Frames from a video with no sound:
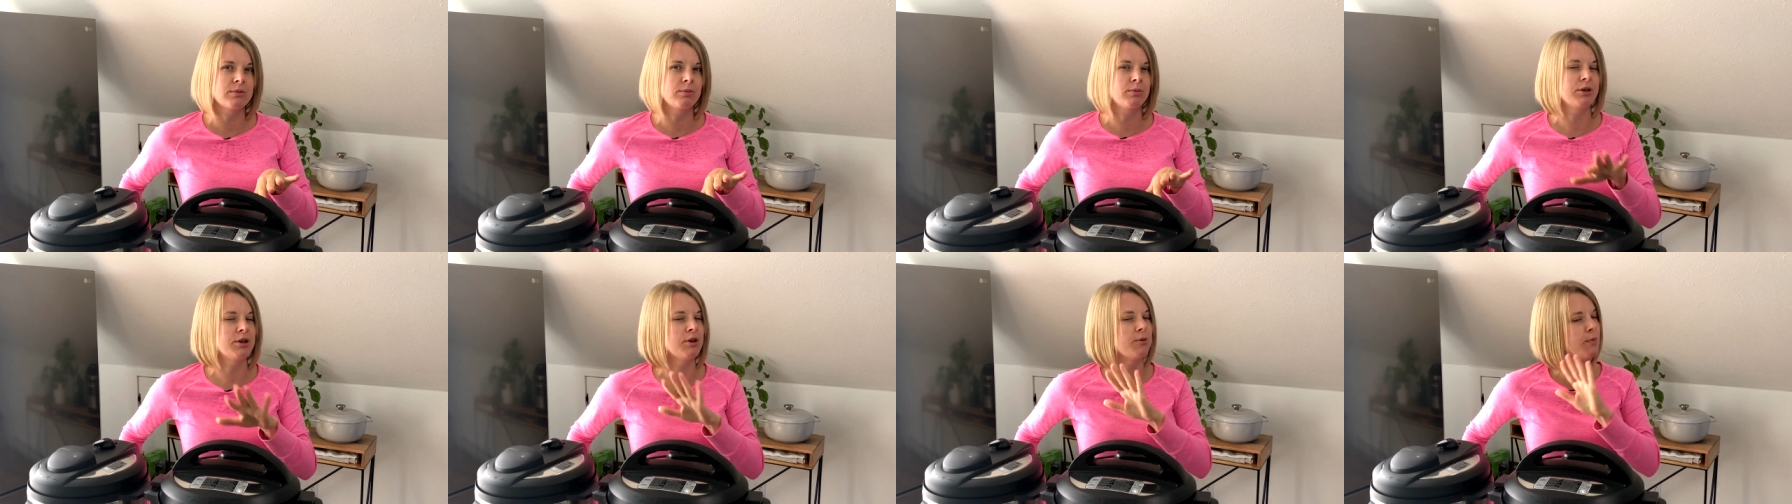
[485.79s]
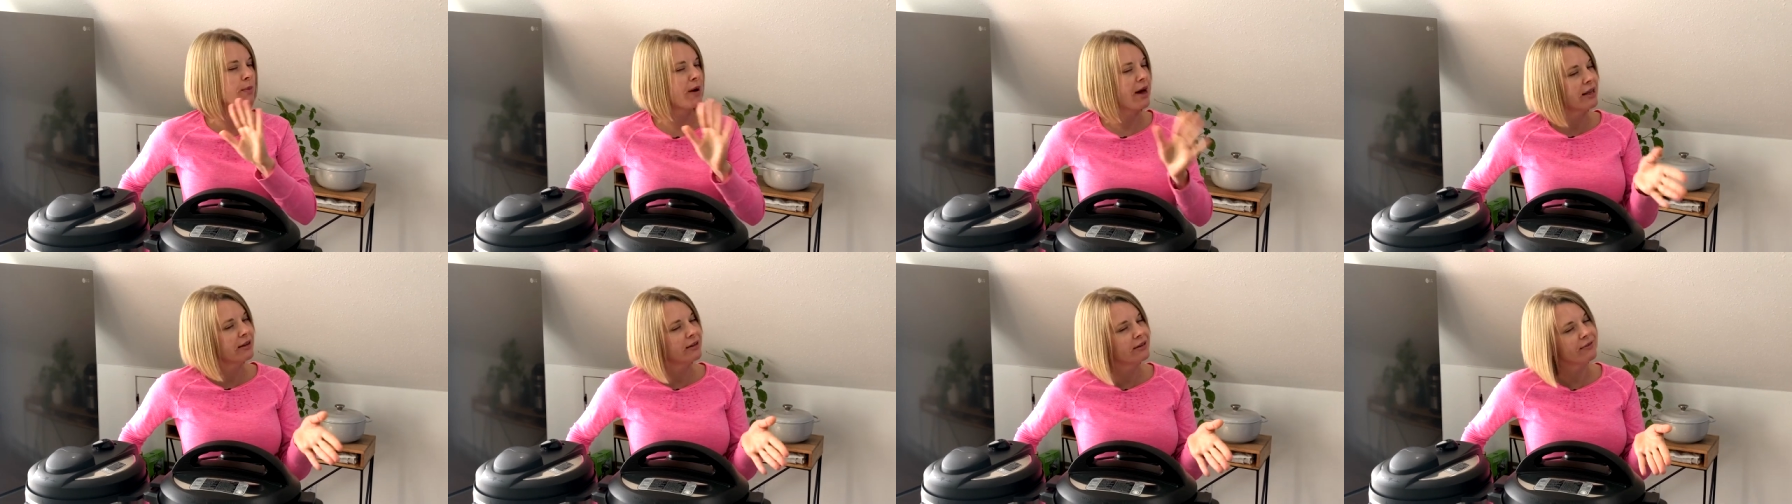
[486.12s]
We don't
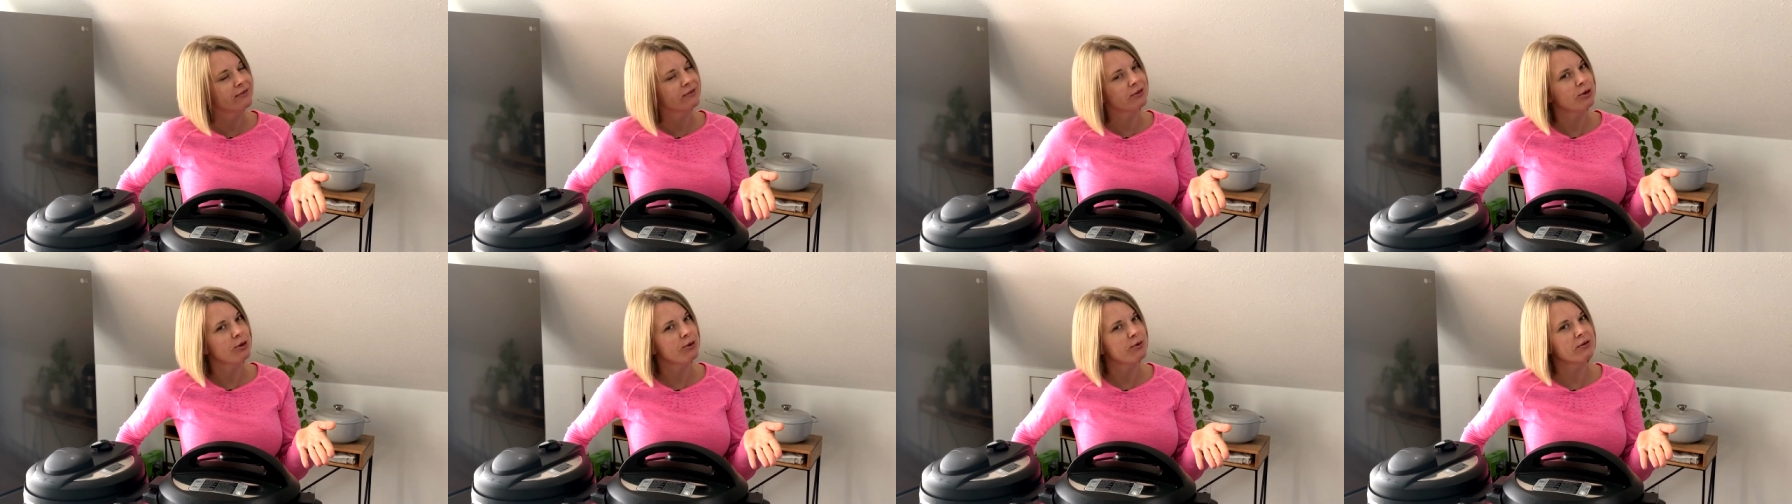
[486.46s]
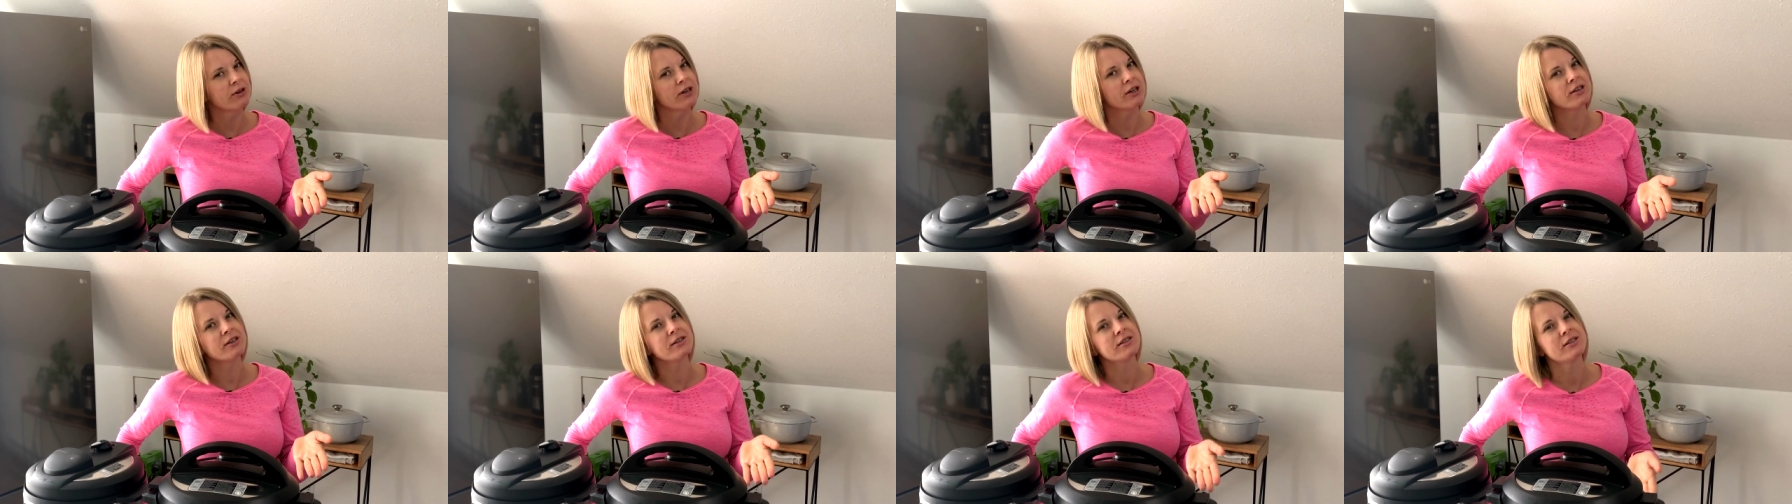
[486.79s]
mind
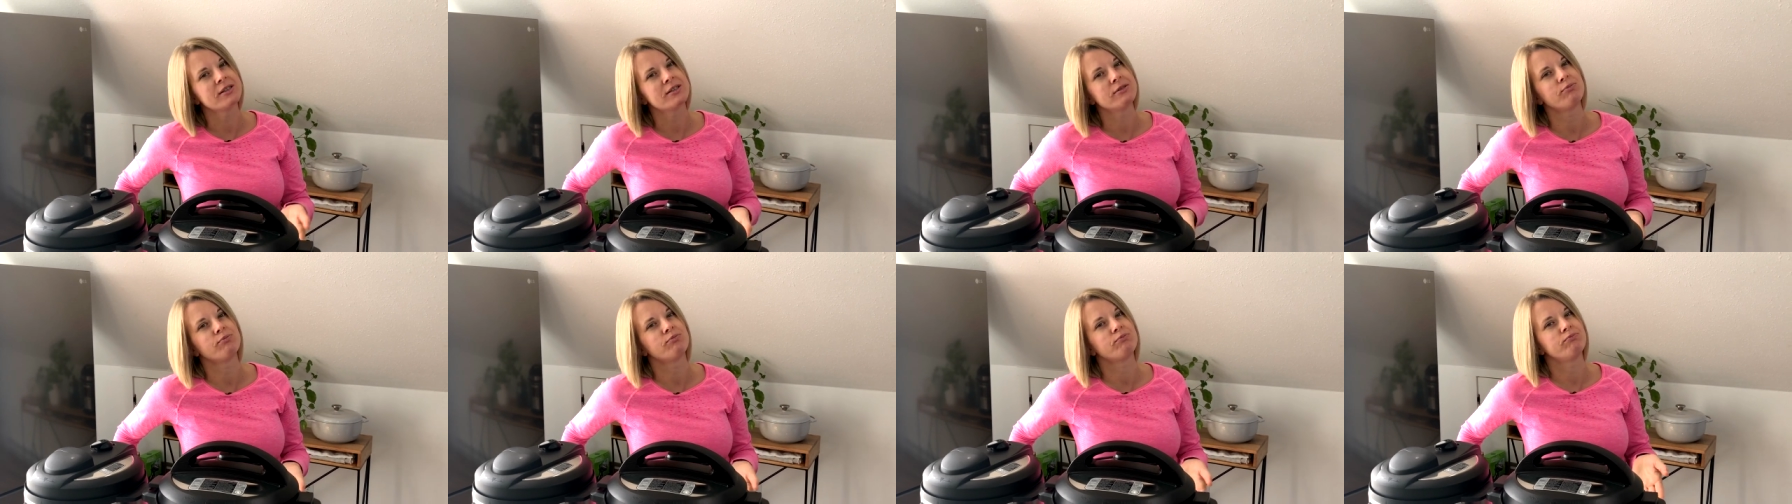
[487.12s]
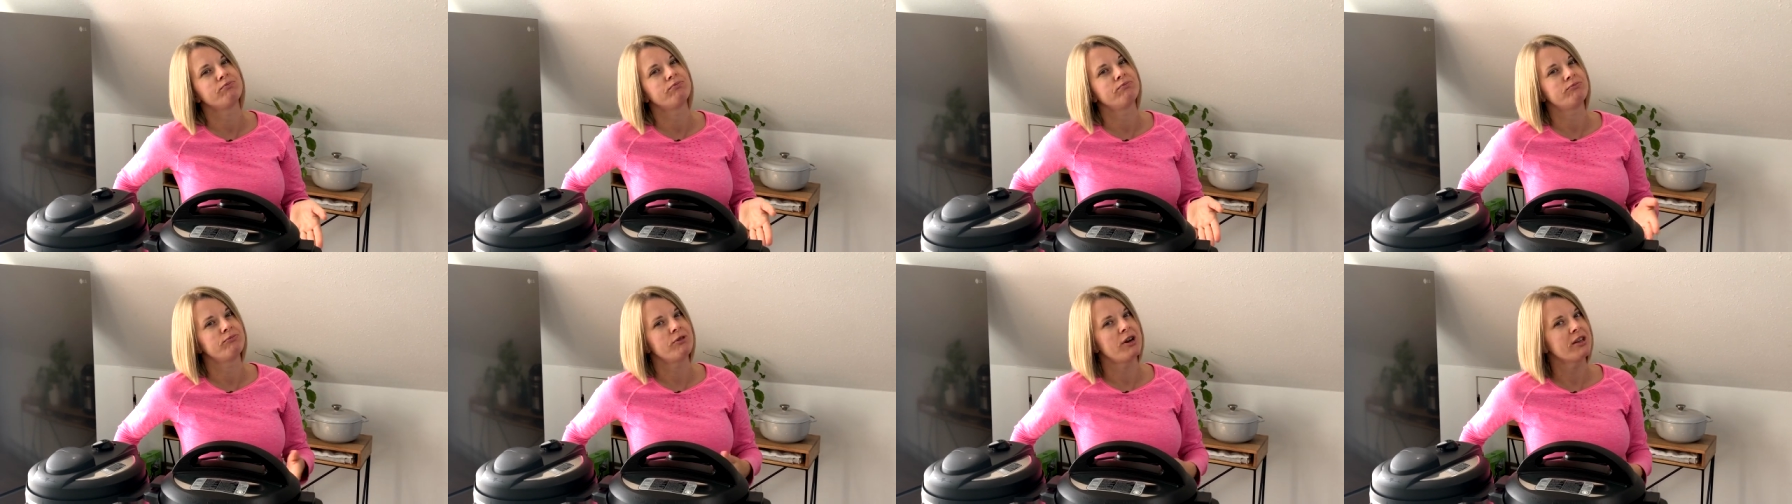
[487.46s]
leftovers,
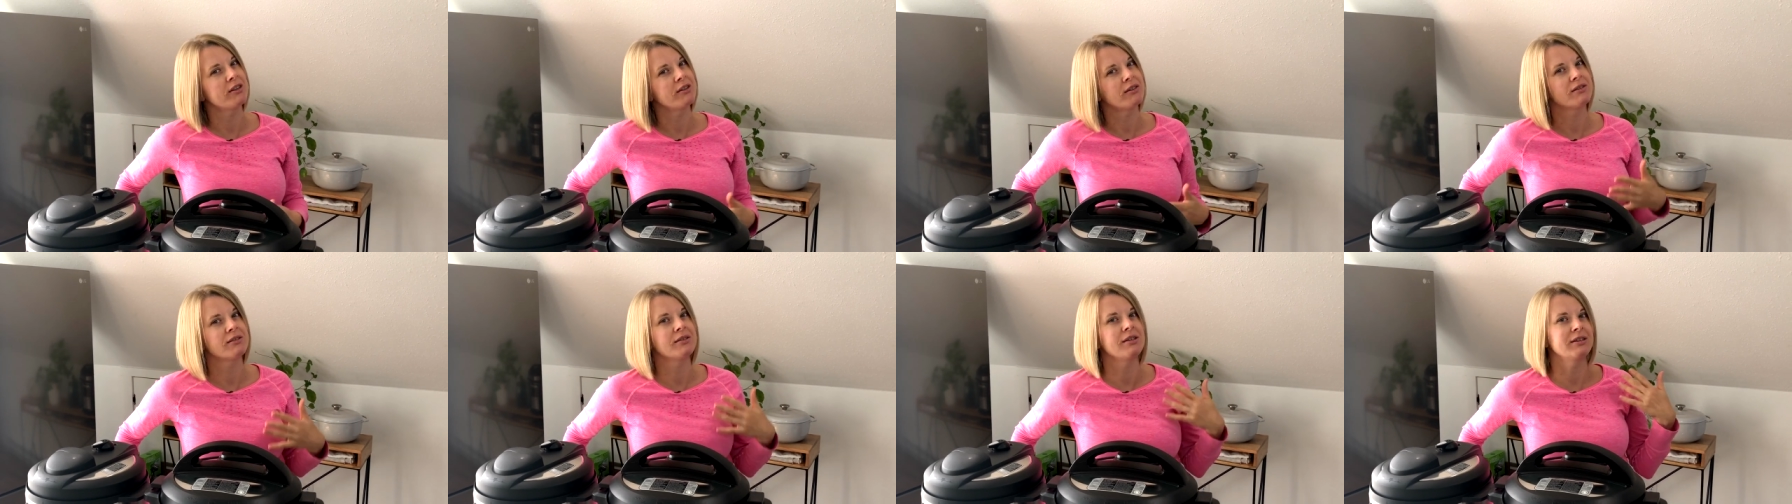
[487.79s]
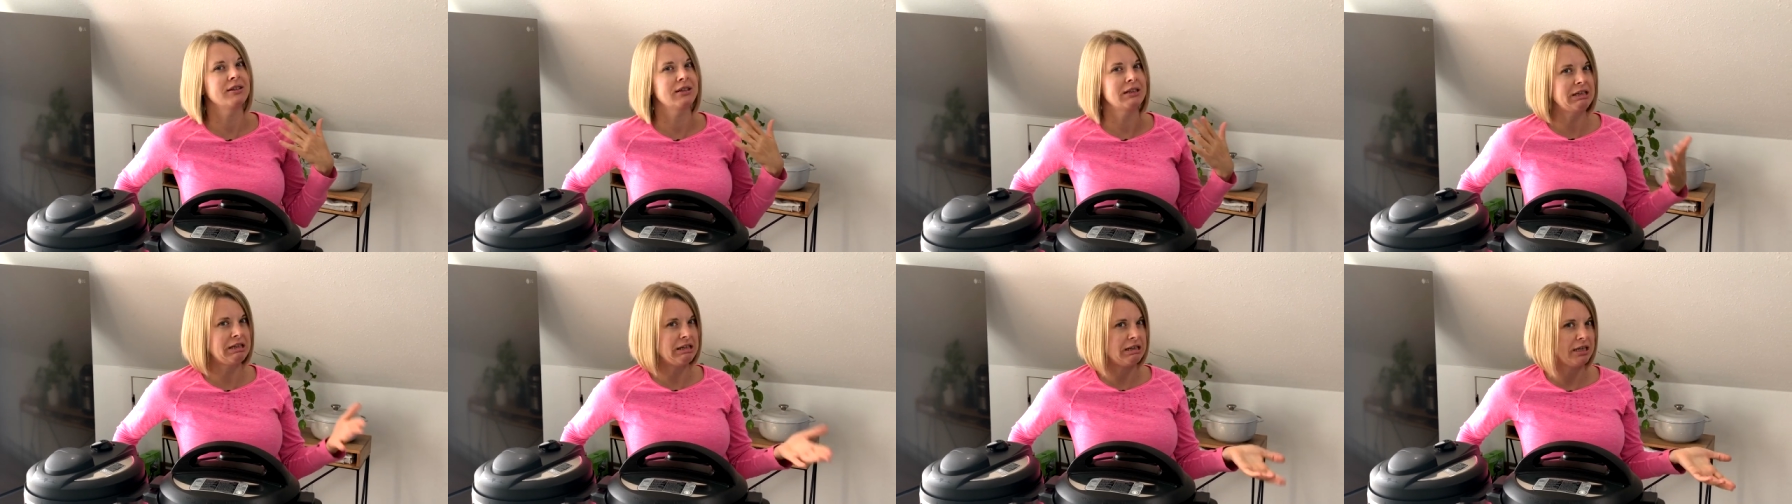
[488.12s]
rather than
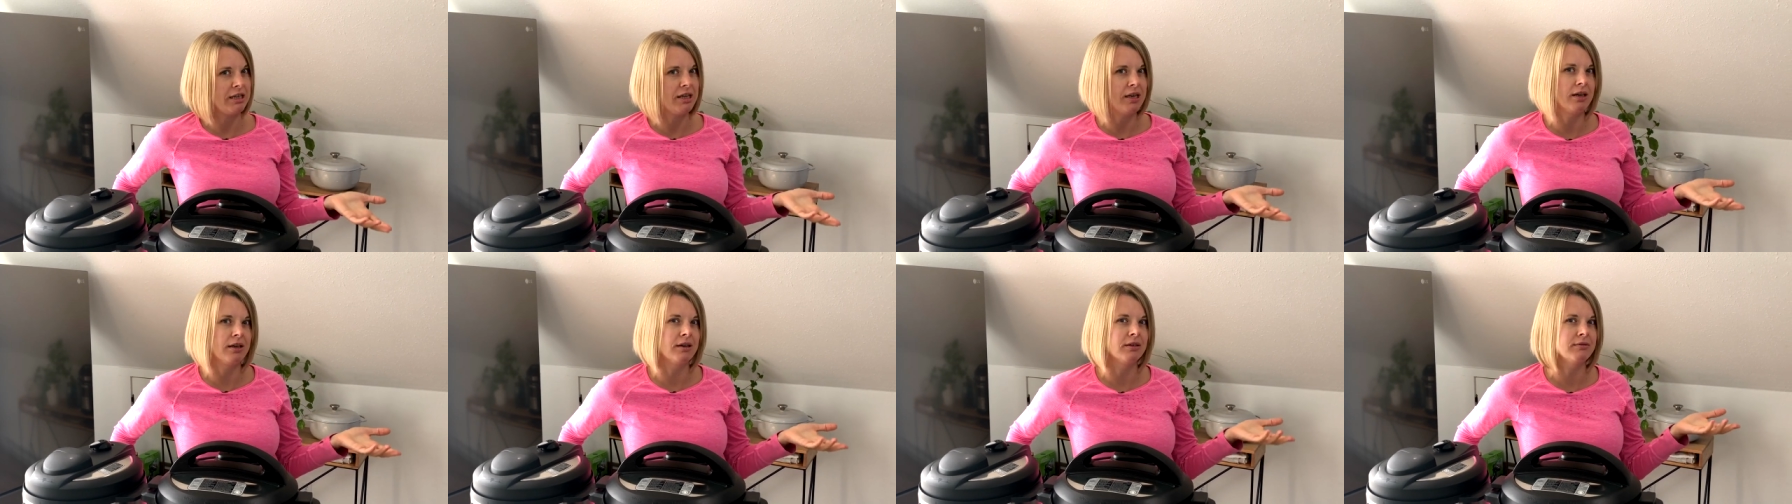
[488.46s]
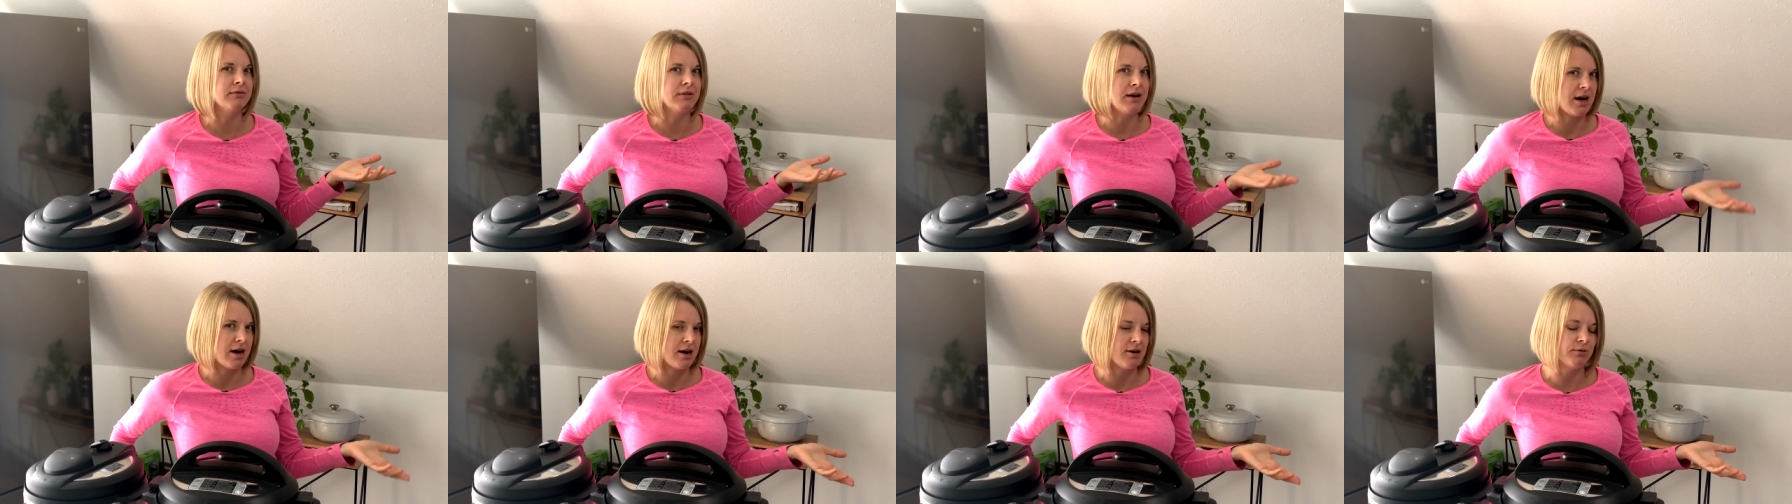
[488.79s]
eating
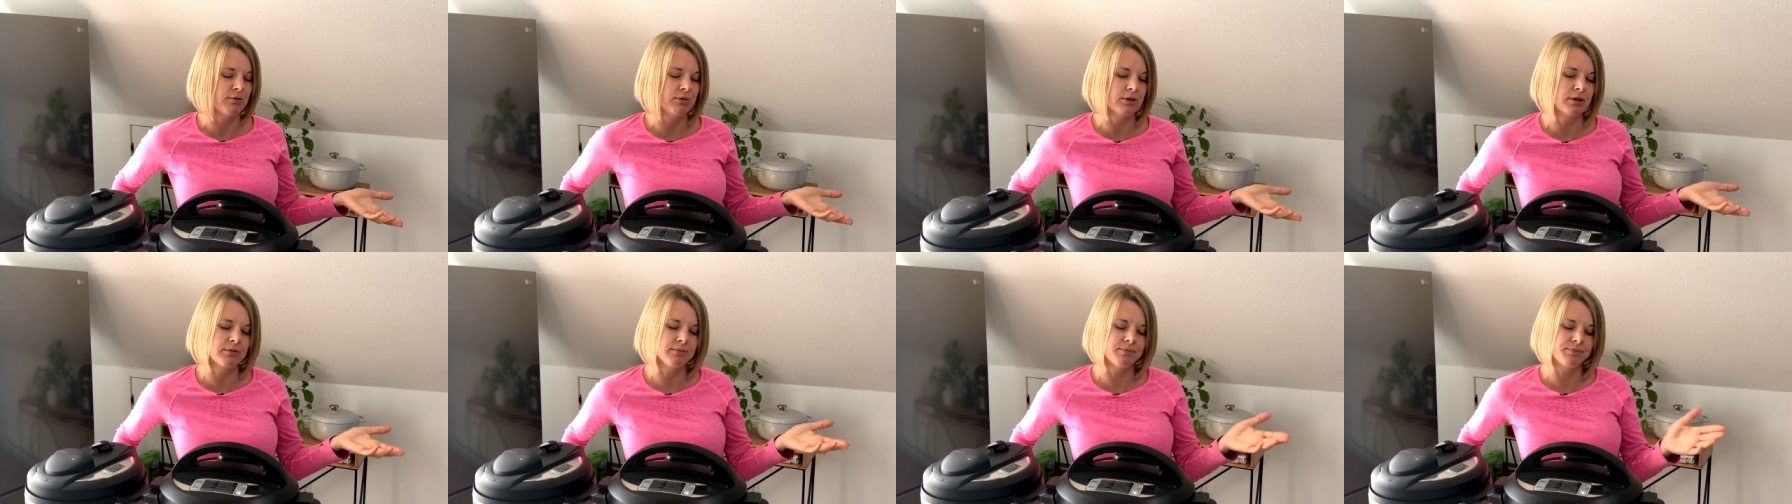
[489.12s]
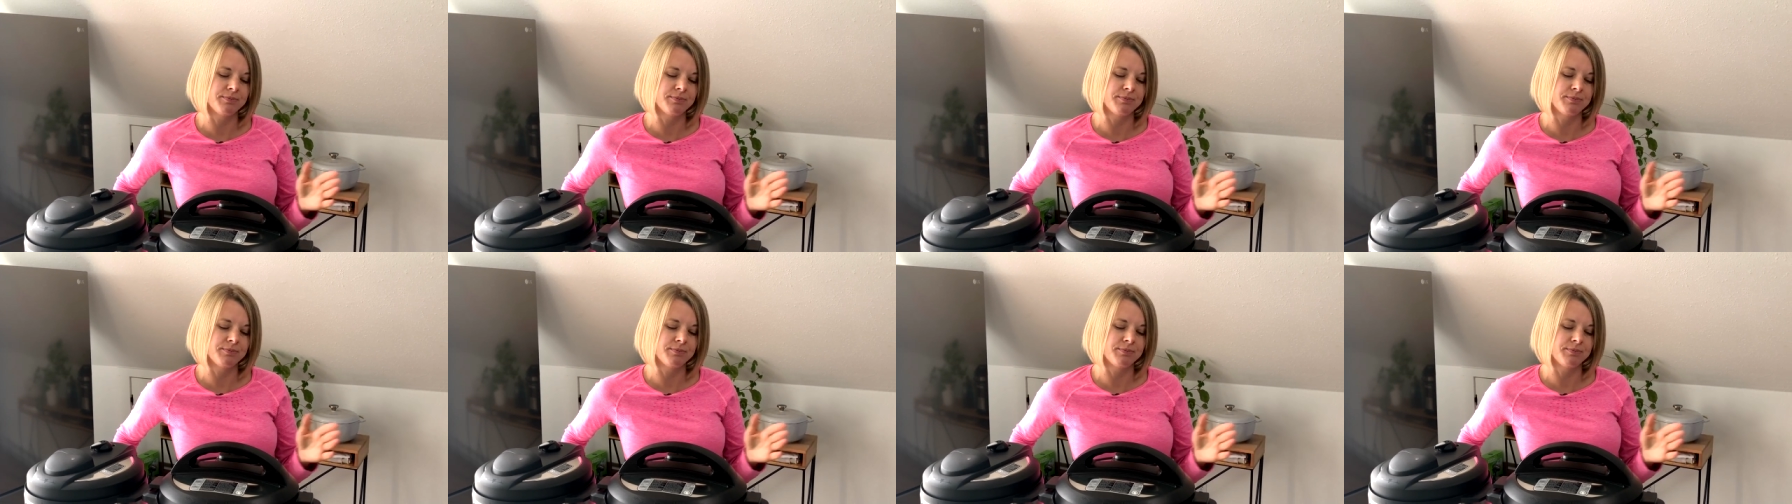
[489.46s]
out.